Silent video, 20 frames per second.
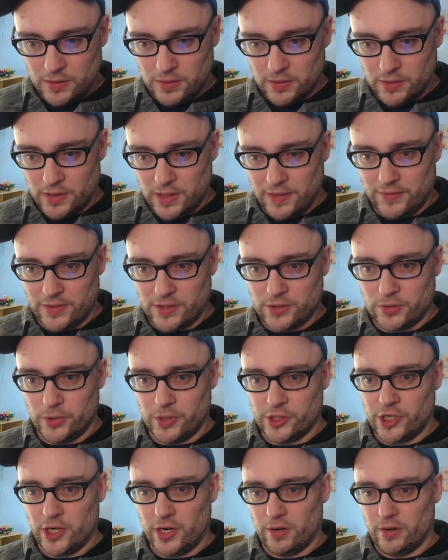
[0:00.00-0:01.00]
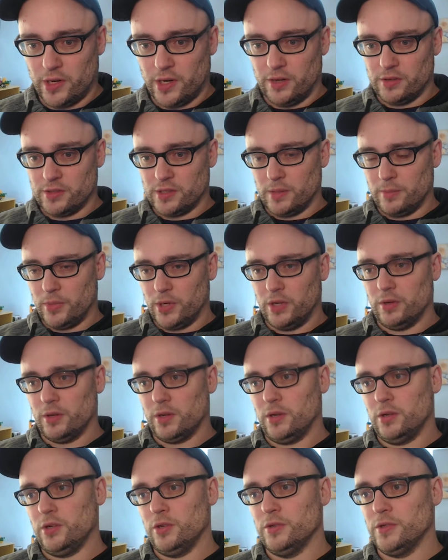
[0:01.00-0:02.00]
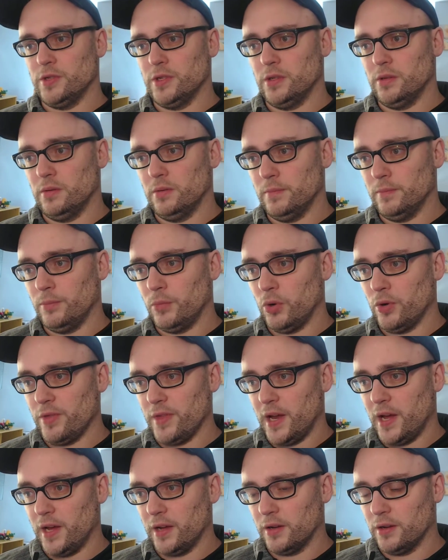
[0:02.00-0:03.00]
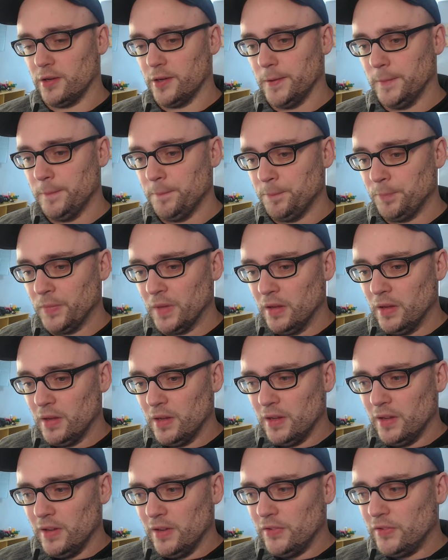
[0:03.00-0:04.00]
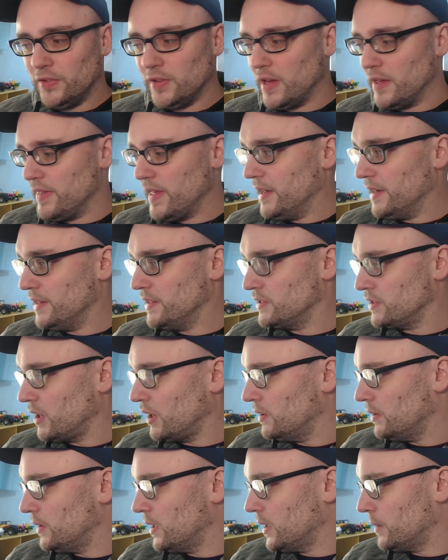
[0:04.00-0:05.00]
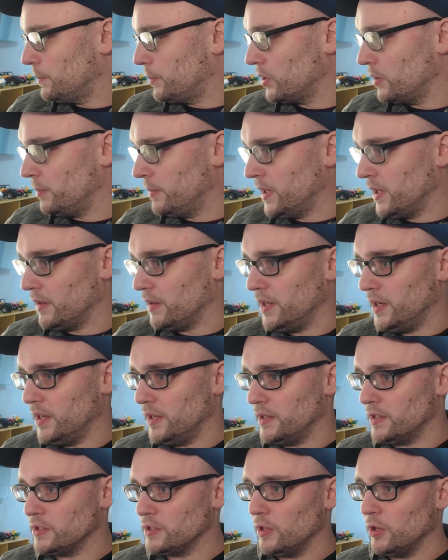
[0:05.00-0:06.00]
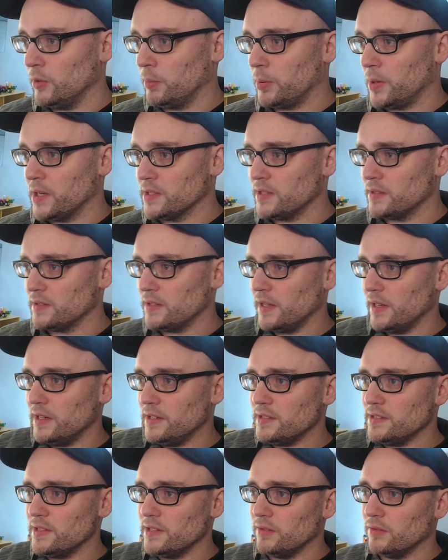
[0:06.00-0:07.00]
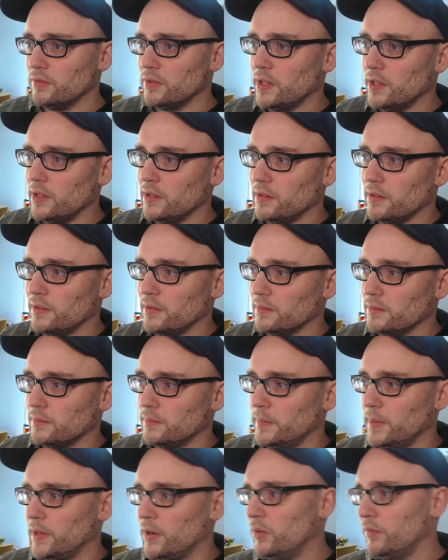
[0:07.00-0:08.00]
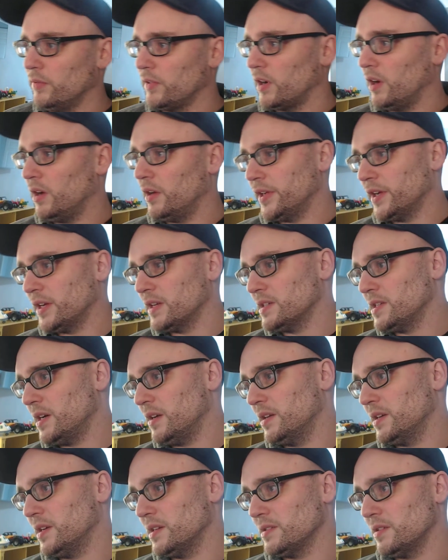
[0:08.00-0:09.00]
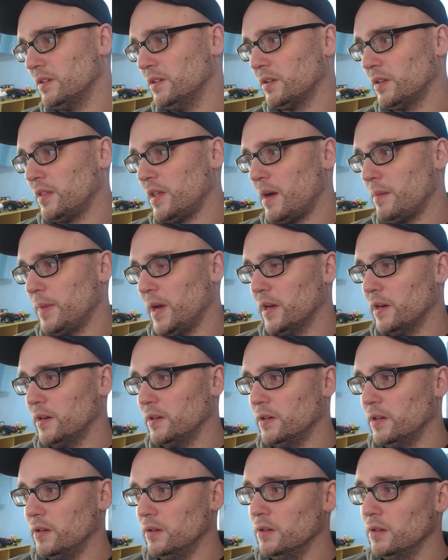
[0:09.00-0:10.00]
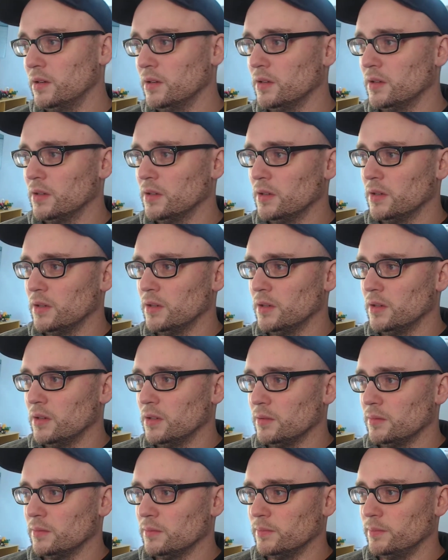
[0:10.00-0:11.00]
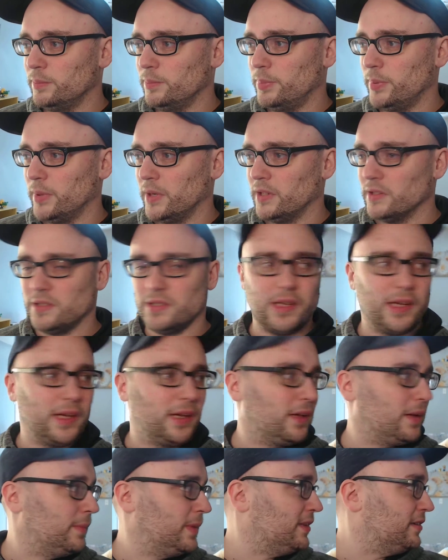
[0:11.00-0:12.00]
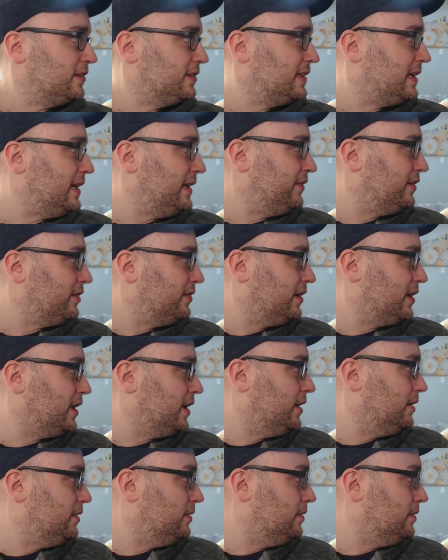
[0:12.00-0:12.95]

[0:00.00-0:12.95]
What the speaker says: give it to a charity or somebody who could use it more than I could. So yeah, that is, like, permanently a slow process. Like, it doesn't really, overall, you can tell it doesn't look that bad in here. But it's like, there's not even really